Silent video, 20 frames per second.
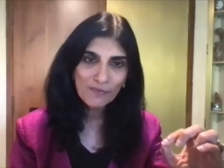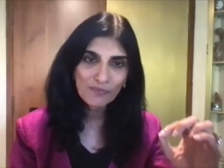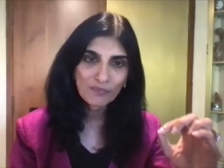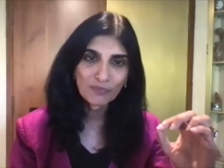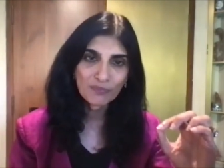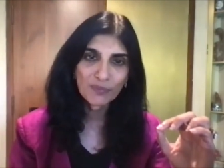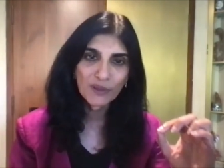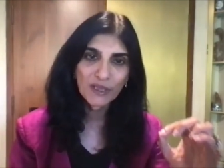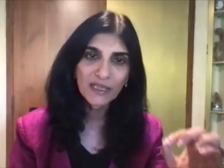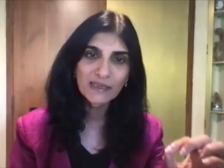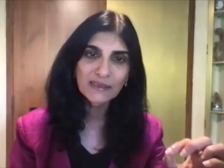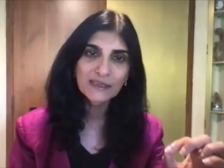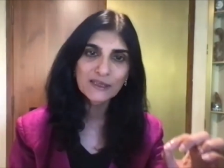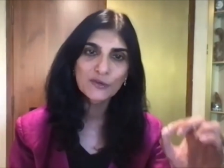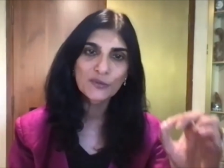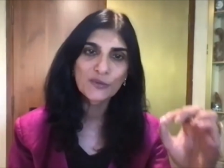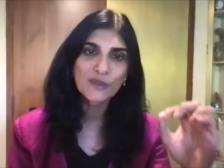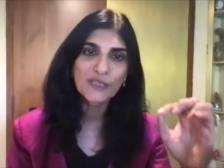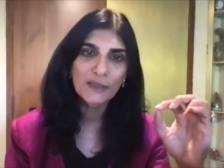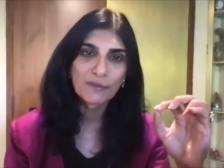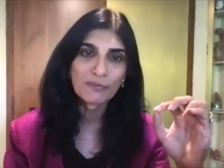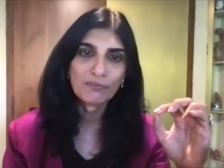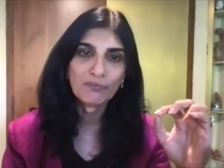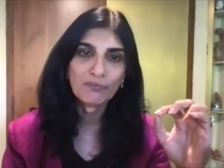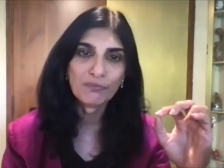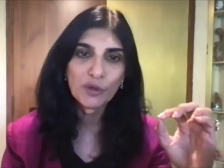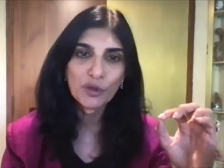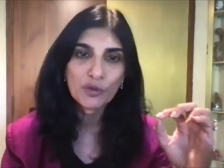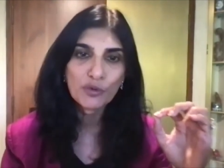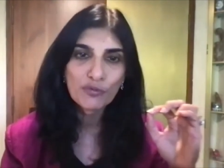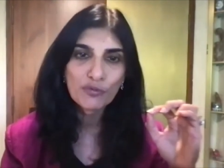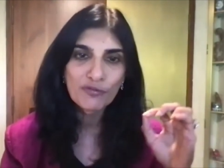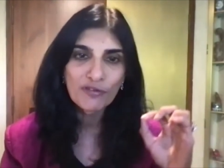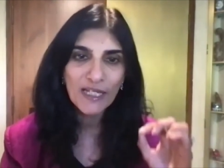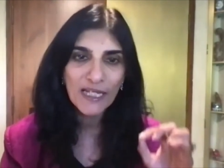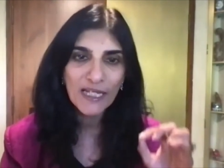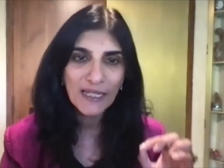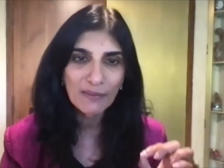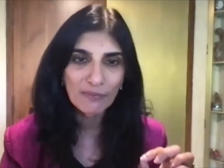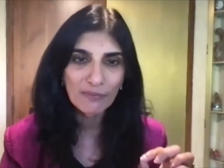burns with a blue
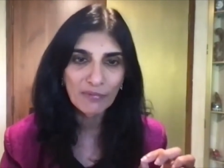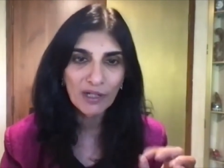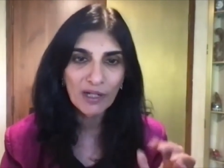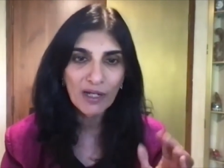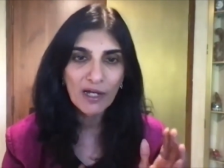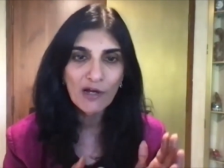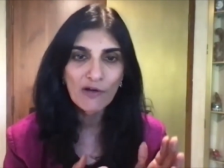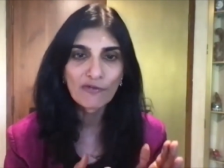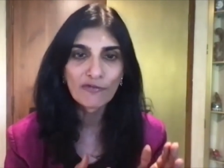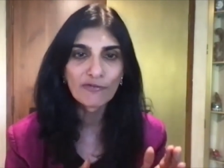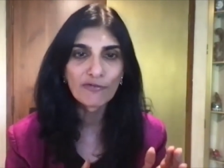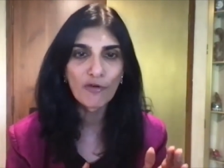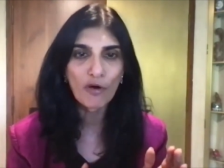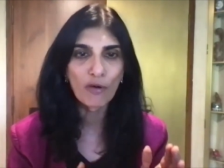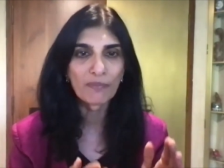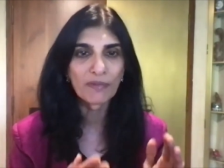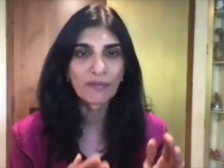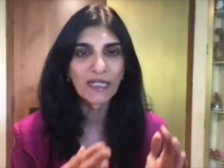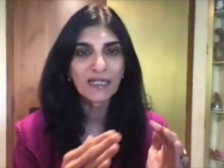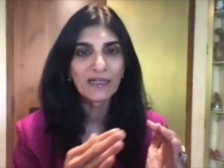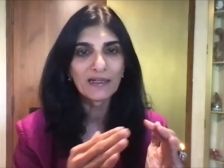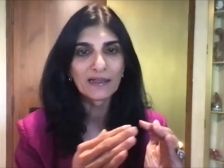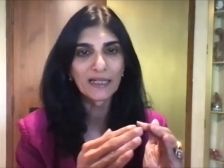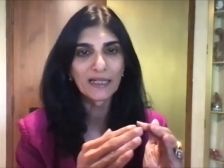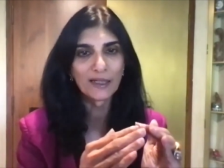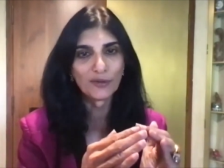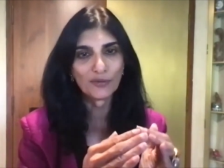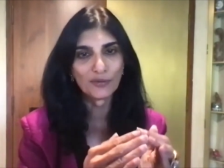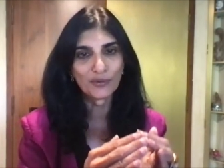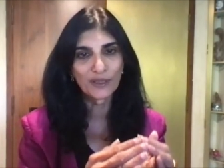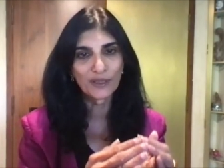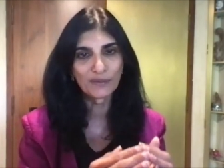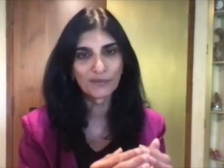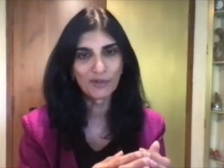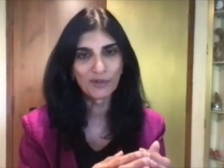flame, forming tellurium